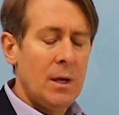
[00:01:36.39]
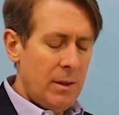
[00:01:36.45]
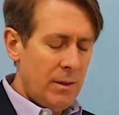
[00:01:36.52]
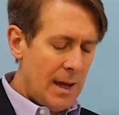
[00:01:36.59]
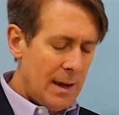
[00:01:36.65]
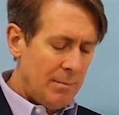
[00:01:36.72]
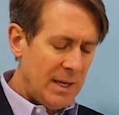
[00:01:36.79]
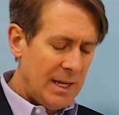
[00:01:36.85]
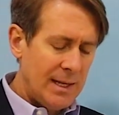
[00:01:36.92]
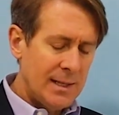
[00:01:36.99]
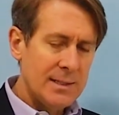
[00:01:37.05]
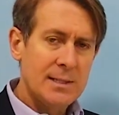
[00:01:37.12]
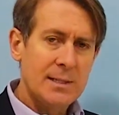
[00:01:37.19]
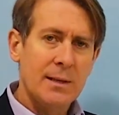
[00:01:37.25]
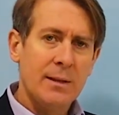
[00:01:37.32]
that
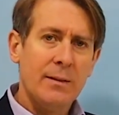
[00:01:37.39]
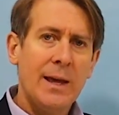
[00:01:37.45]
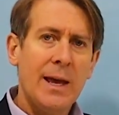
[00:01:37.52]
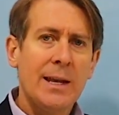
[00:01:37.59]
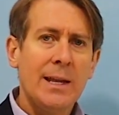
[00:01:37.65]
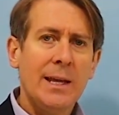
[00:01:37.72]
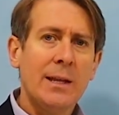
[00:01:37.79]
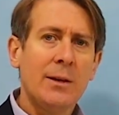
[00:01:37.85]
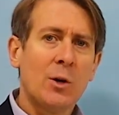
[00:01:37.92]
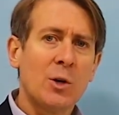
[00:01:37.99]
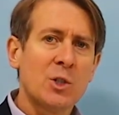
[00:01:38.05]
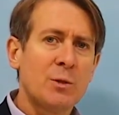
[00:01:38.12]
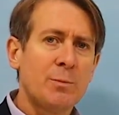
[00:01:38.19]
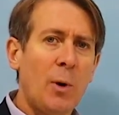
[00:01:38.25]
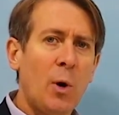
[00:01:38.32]
means that in
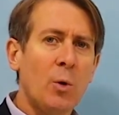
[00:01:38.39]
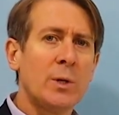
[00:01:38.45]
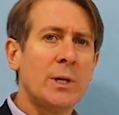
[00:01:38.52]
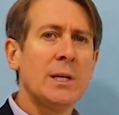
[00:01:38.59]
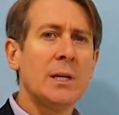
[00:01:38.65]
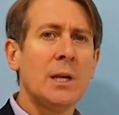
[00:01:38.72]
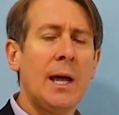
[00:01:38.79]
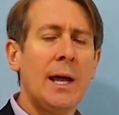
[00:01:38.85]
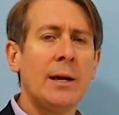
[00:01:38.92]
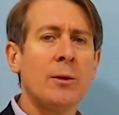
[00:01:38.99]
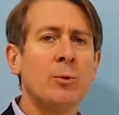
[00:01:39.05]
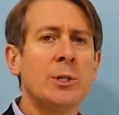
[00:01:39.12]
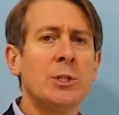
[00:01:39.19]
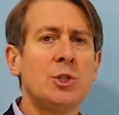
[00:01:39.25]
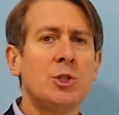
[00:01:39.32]
our spoken
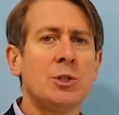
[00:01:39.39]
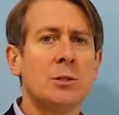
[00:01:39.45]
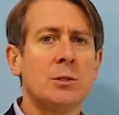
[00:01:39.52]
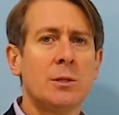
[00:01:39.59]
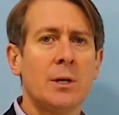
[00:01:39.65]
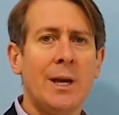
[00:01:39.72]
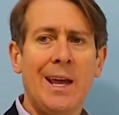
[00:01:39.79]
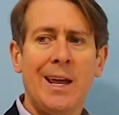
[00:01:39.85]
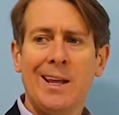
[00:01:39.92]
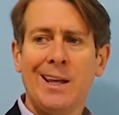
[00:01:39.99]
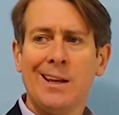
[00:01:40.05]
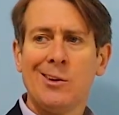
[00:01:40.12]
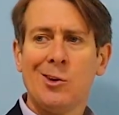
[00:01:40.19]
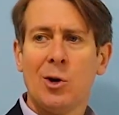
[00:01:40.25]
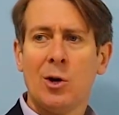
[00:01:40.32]
language and
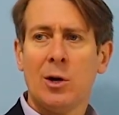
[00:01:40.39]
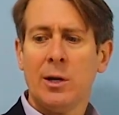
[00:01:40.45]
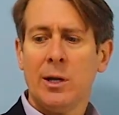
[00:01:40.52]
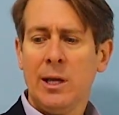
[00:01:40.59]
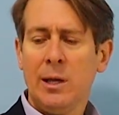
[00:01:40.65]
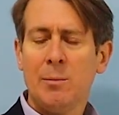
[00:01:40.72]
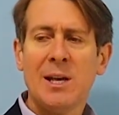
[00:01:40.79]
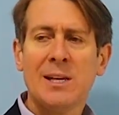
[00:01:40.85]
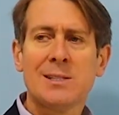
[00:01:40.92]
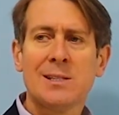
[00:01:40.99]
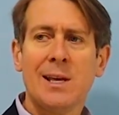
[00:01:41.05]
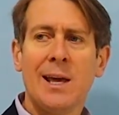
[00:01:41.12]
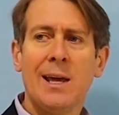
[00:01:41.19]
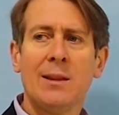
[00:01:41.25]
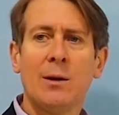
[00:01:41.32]
in our
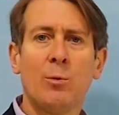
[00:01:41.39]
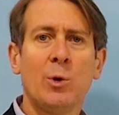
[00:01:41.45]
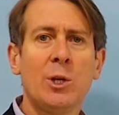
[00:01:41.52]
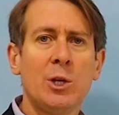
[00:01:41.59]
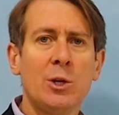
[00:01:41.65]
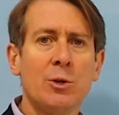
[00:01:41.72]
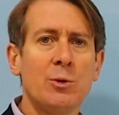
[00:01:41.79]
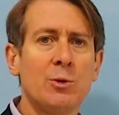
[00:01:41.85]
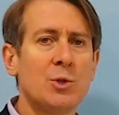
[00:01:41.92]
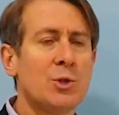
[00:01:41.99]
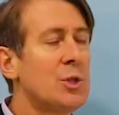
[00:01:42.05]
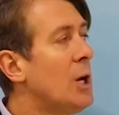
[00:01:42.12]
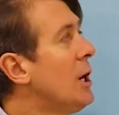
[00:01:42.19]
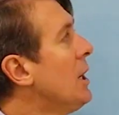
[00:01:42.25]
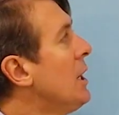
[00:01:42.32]
MSA that we
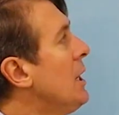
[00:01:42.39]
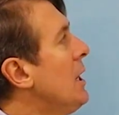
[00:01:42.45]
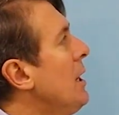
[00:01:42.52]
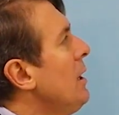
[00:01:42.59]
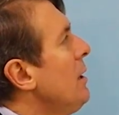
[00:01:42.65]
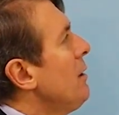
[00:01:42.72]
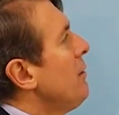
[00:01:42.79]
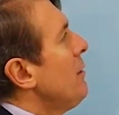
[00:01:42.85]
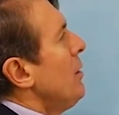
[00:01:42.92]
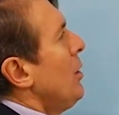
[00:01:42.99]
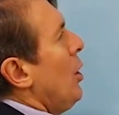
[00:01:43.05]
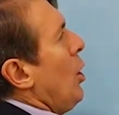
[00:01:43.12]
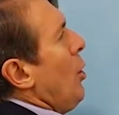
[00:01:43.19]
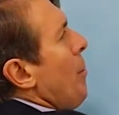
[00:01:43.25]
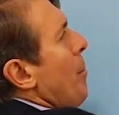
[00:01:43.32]
use,
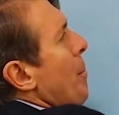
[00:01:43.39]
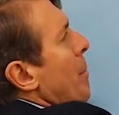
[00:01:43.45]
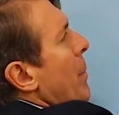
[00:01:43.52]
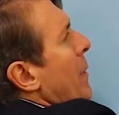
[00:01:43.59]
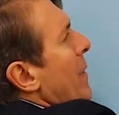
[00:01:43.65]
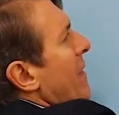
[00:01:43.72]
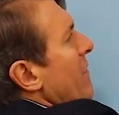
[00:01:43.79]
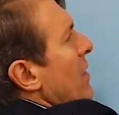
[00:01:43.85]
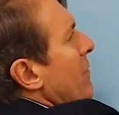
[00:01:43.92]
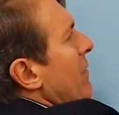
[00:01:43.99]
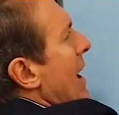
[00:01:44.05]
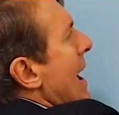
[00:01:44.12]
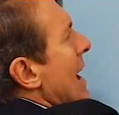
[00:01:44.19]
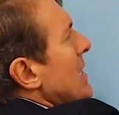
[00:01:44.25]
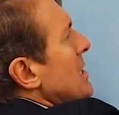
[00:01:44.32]

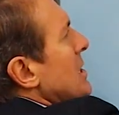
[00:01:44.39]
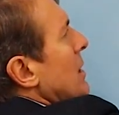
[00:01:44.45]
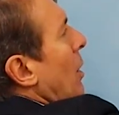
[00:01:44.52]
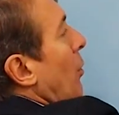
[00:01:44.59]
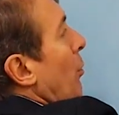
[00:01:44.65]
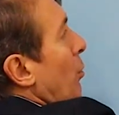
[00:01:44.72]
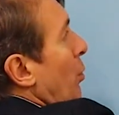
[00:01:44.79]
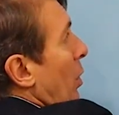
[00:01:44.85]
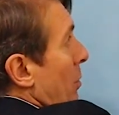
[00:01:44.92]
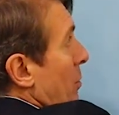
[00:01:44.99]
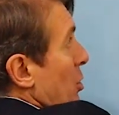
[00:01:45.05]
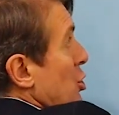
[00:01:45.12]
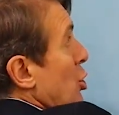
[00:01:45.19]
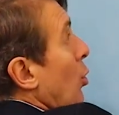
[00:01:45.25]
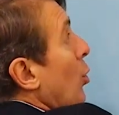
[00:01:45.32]
the
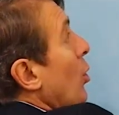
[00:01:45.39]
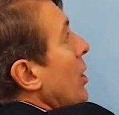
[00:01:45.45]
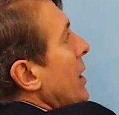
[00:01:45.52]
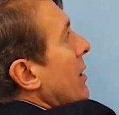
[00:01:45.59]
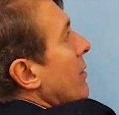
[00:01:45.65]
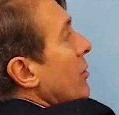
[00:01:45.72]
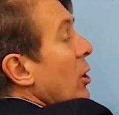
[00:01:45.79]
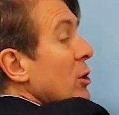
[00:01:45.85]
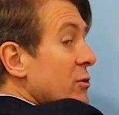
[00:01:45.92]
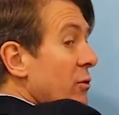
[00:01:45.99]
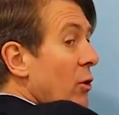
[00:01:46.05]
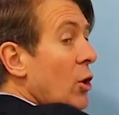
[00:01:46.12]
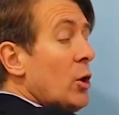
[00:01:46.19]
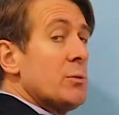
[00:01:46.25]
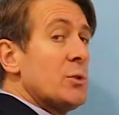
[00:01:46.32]
majority of those
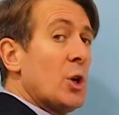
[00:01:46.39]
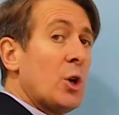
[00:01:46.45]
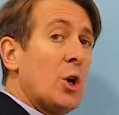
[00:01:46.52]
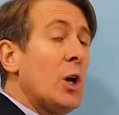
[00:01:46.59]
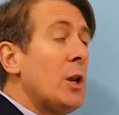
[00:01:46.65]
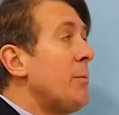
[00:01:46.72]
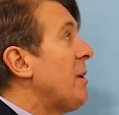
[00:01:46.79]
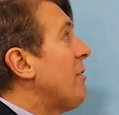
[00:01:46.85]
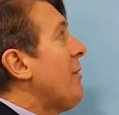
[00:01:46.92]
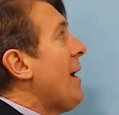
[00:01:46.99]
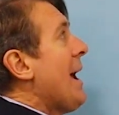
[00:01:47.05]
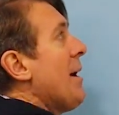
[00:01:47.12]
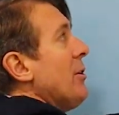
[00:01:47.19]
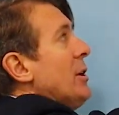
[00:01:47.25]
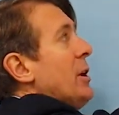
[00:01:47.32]
verbs are going to be
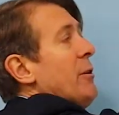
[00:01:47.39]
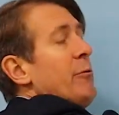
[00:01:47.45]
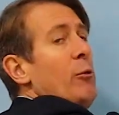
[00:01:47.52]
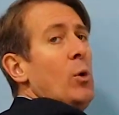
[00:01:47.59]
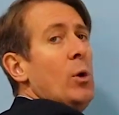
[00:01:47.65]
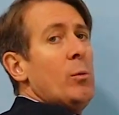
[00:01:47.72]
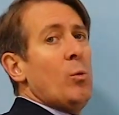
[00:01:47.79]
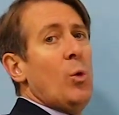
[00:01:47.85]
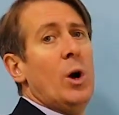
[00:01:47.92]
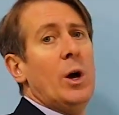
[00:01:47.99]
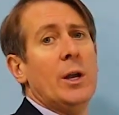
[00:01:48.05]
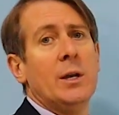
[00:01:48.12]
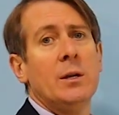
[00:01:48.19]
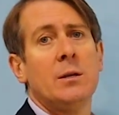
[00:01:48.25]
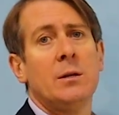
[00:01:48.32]
found in a Form
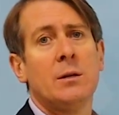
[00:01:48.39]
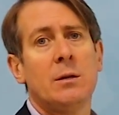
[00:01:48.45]
I